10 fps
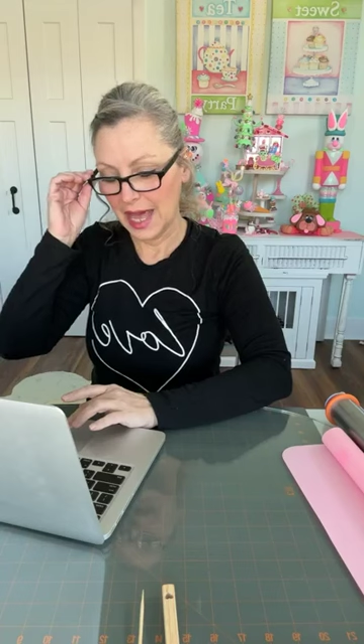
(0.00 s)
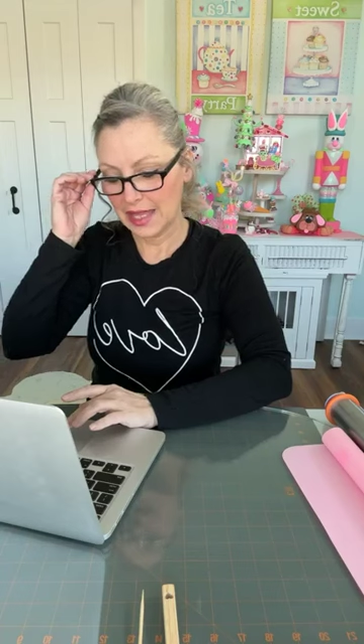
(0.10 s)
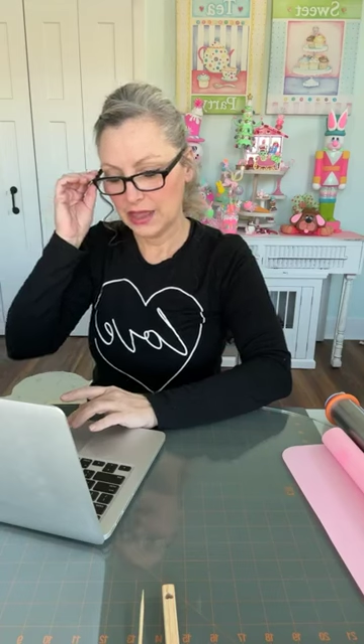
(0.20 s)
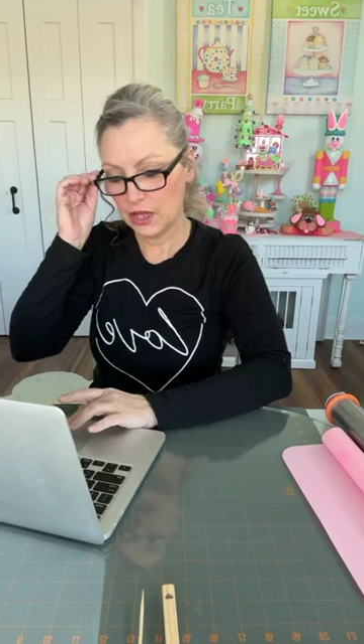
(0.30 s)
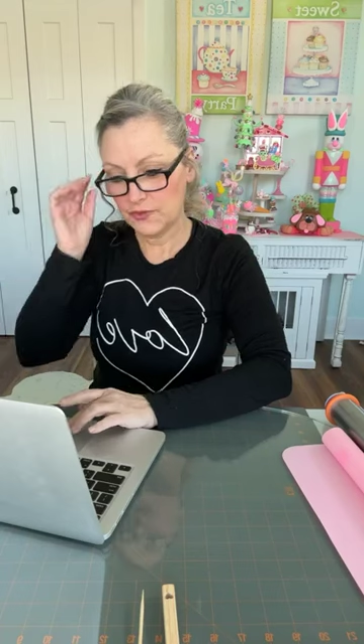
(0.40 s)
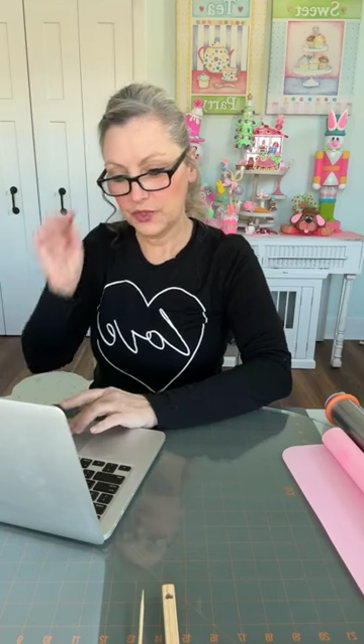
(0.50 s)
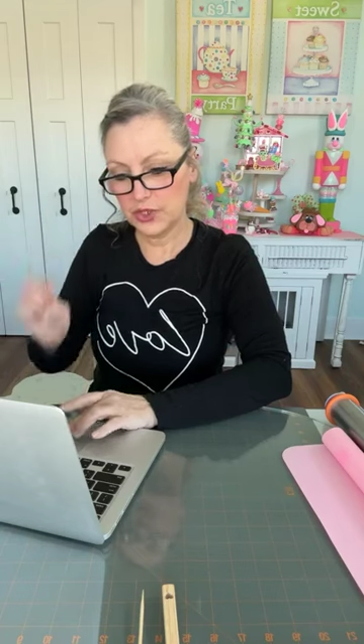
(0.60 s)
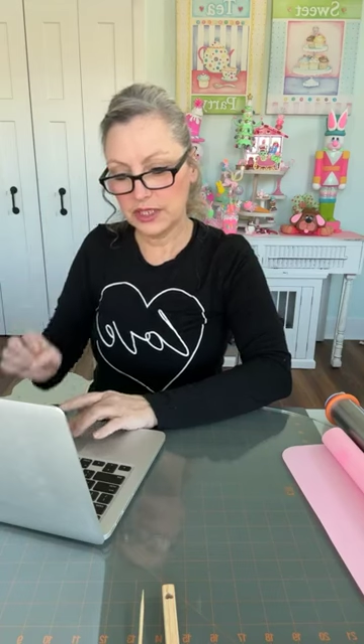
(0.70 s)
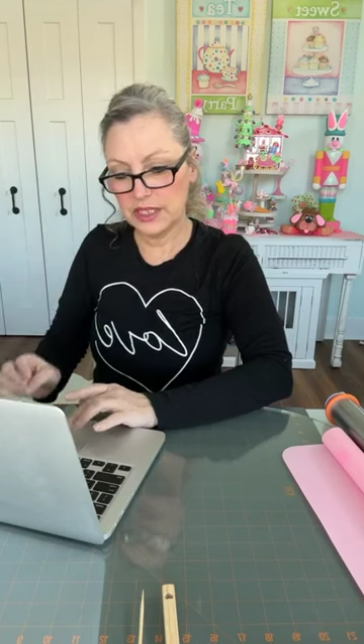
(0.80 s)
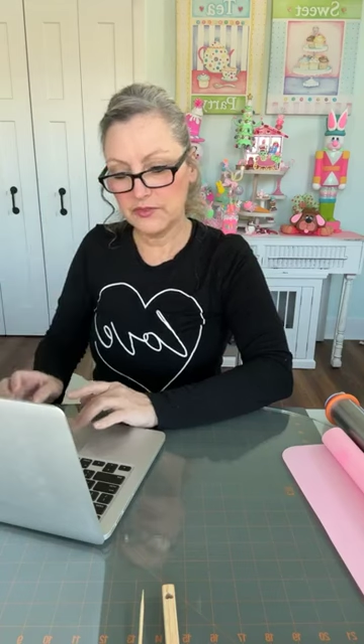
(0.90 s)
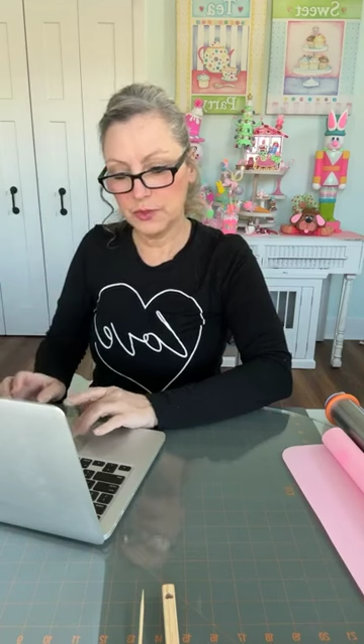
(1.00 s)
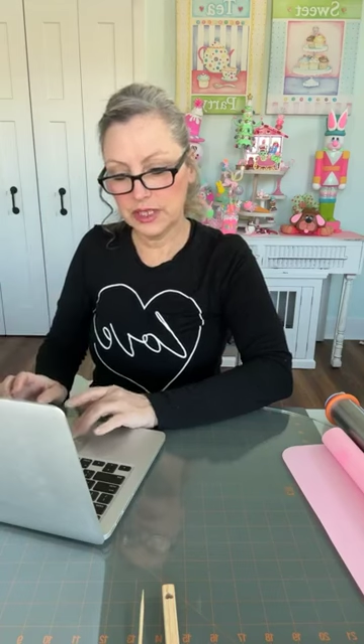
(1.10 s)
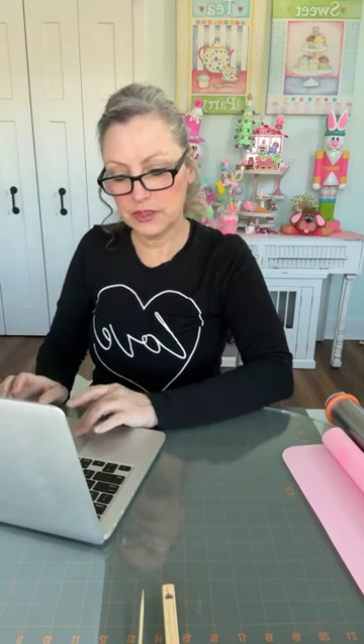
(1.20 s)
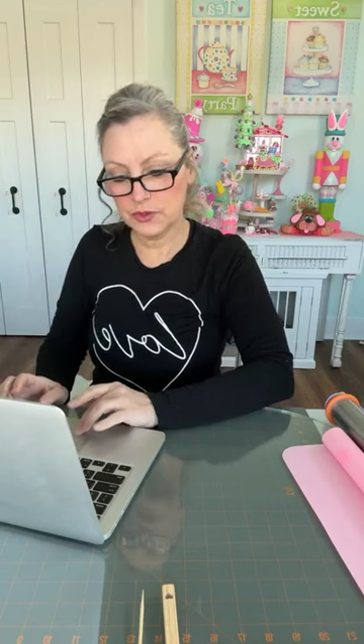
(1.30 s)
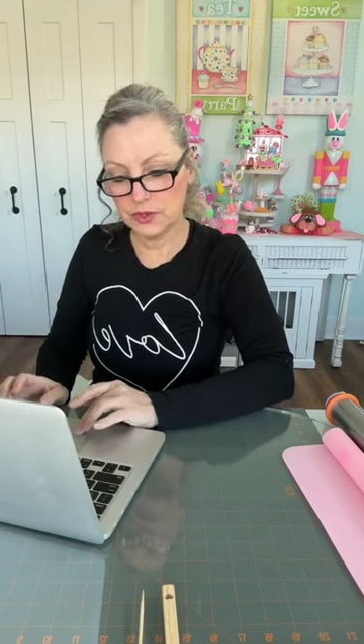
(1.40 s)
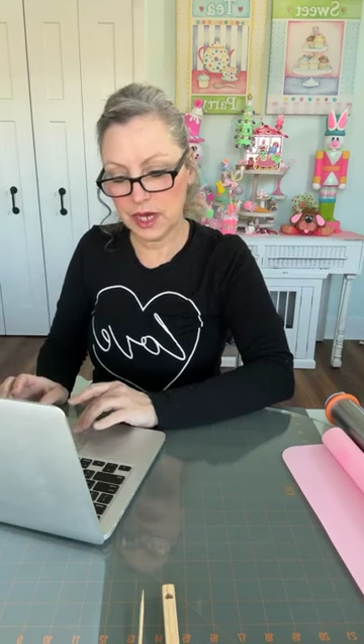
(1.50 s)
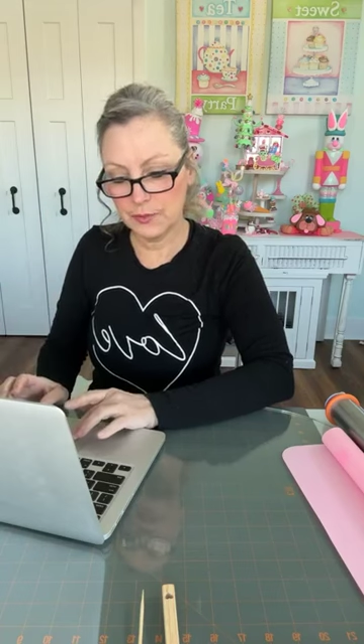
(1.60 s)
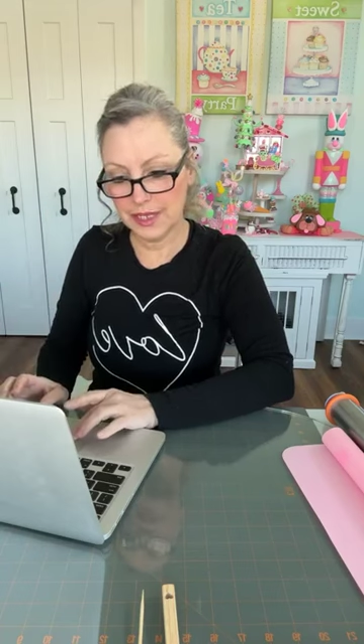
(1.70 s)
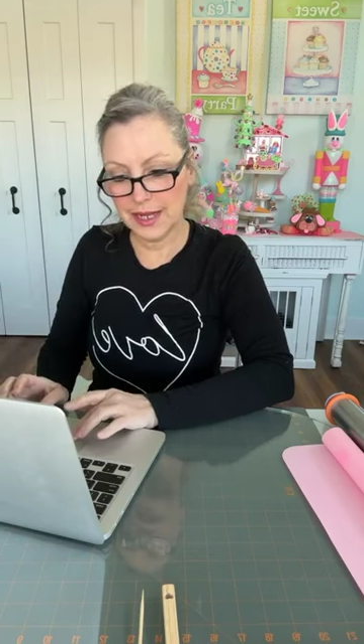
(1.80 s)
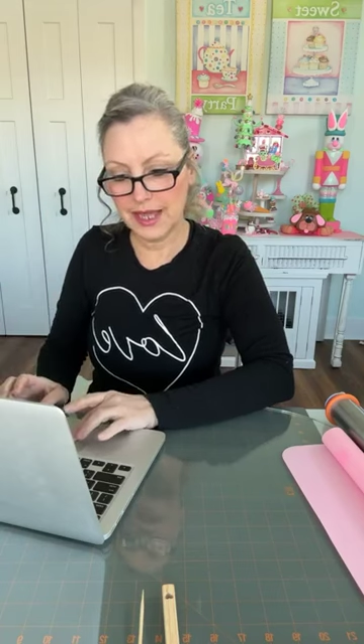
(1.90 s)
I'd love for you to leave me a little
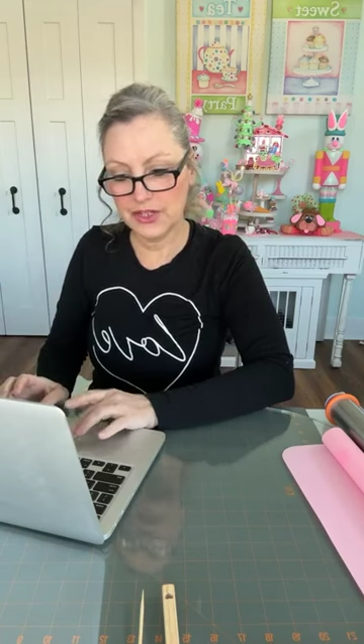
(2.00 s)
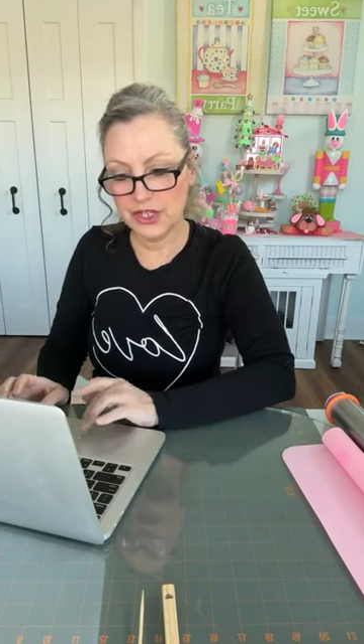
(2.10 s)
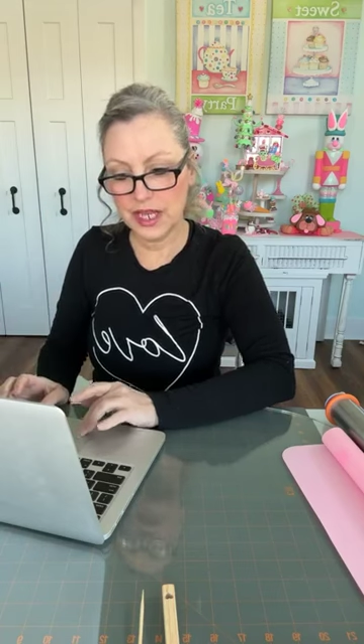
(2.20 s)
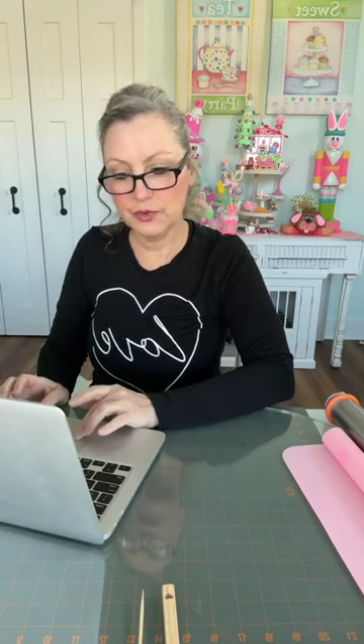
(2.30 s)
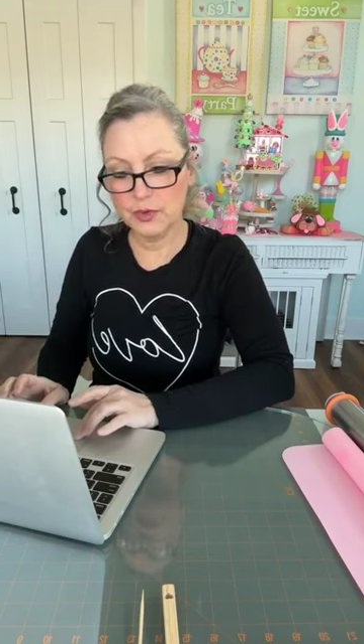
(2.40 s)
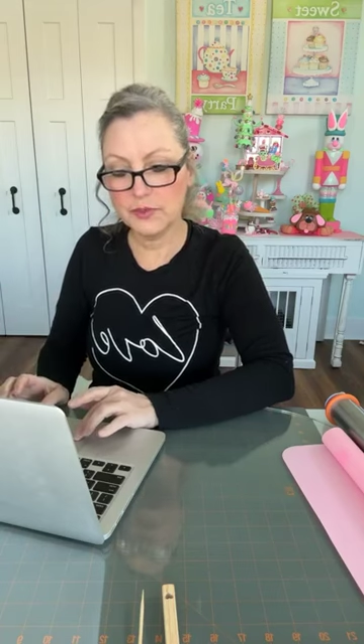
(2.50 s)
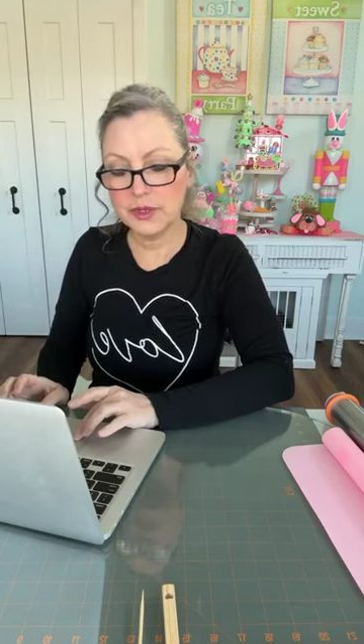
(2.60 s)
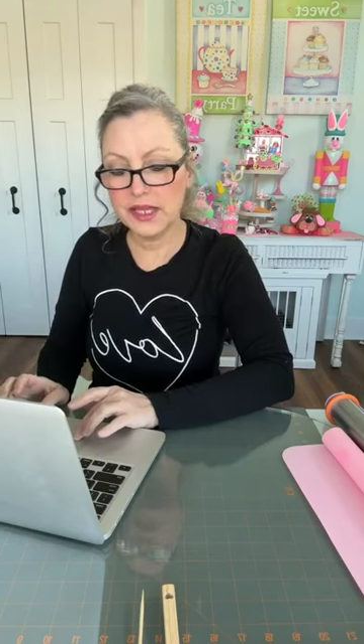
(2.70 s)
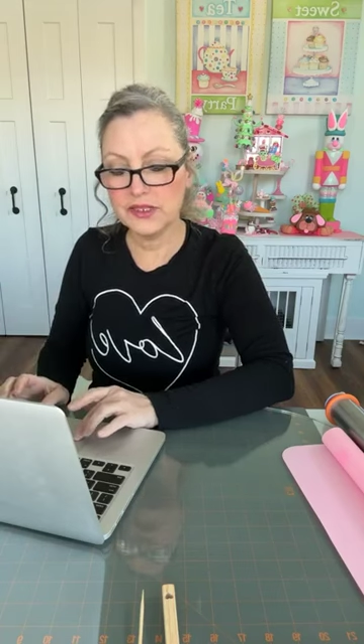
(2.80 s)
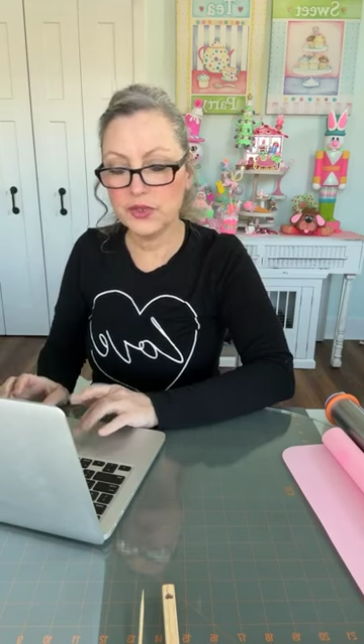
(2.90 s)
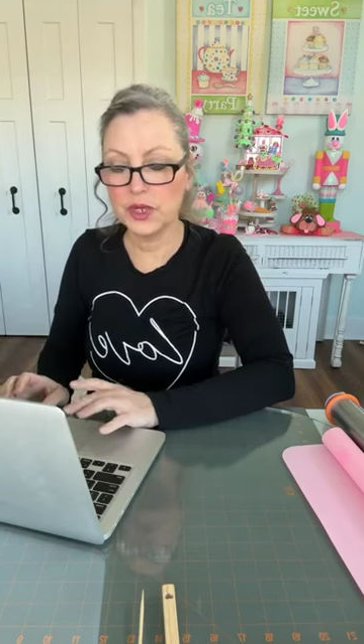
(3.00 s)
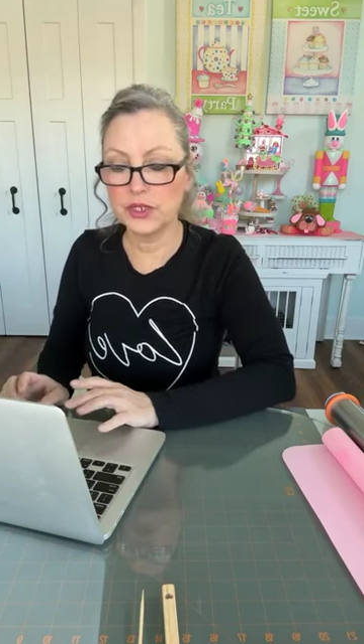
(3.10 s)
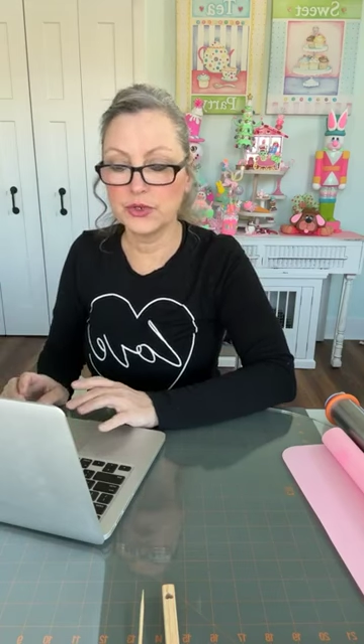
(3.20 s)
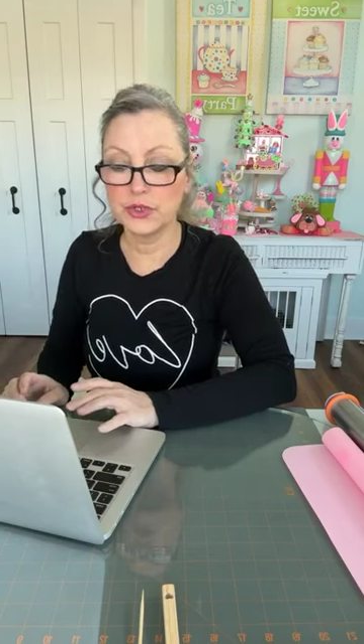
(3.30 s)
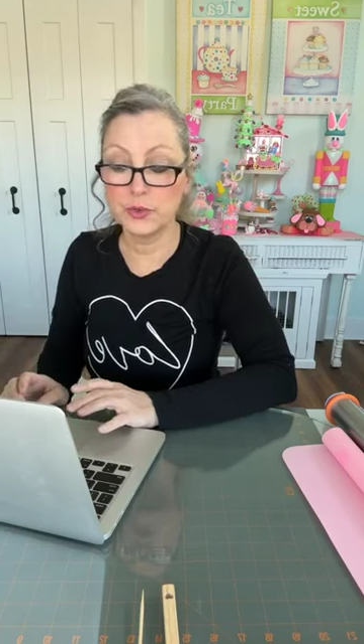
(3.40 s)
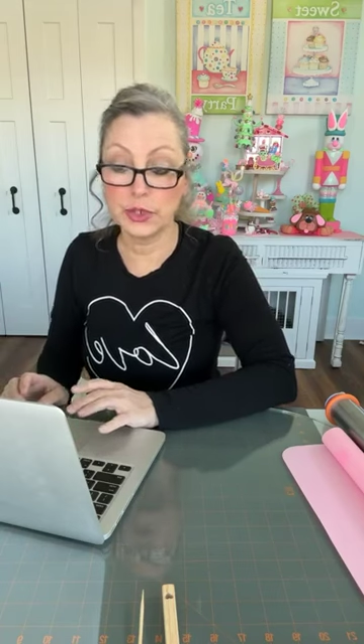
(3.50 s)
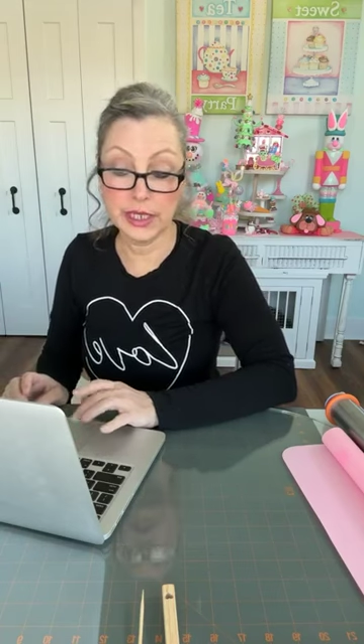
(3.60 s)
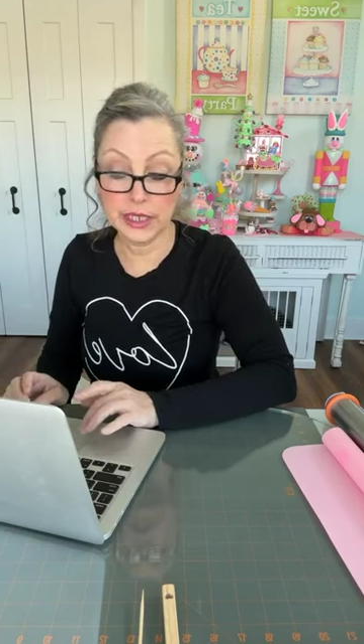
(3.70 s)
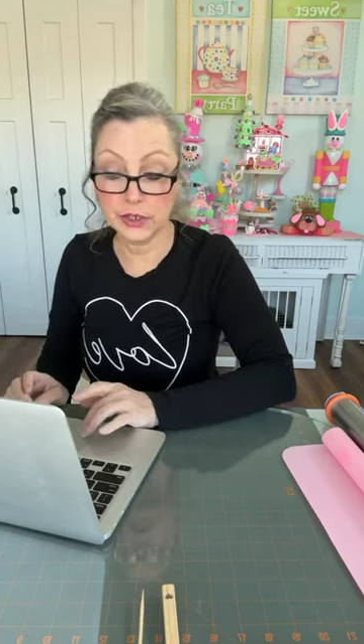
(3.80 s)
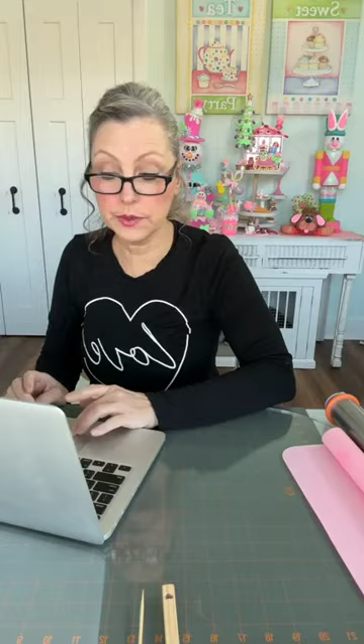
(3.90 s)
comment, #replay, so I know you were
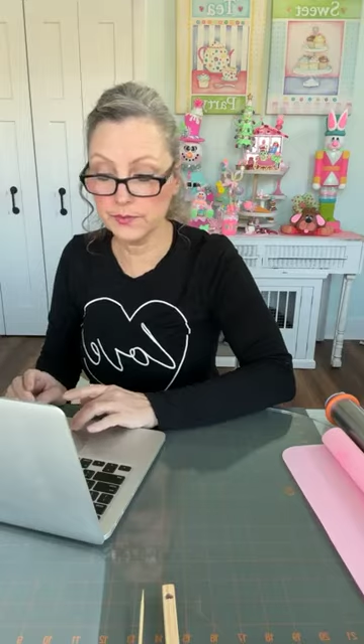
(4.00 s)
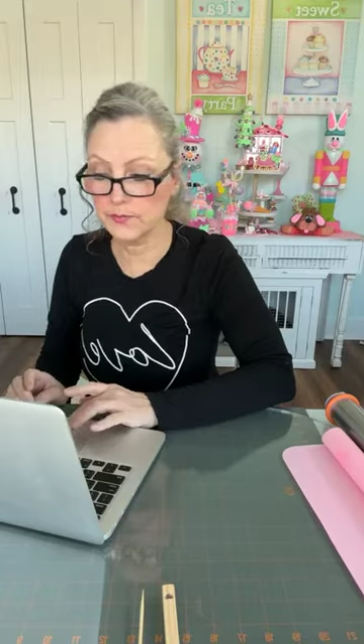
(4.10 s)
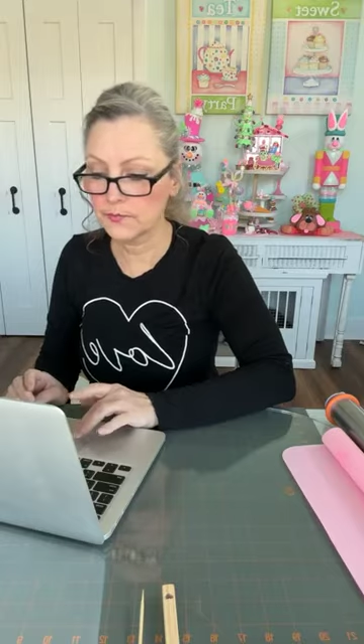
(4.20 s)
here.